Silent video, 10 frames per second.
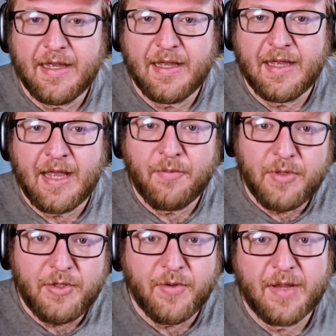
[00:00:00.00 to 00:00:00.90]
I
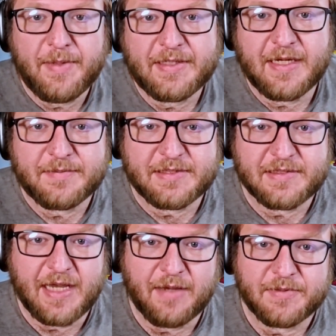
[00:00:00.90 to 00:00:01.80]
want to know how many times this
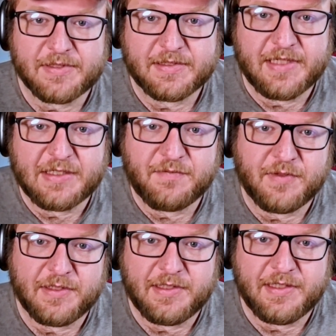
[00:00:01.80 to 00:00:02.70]
guy was
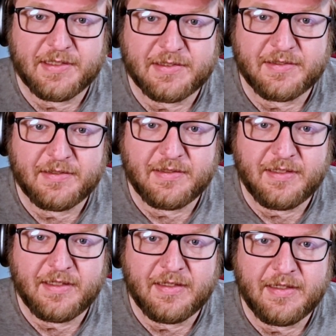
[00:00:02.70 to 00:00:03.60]
successful at this.
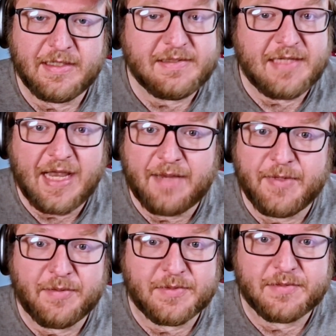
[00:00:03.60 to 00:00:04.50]
His
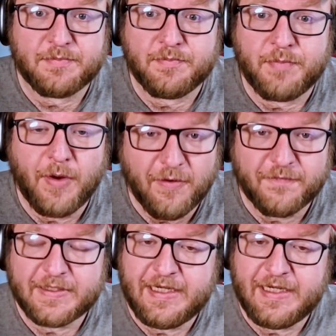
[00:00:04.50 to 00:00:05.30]
timing was perfect.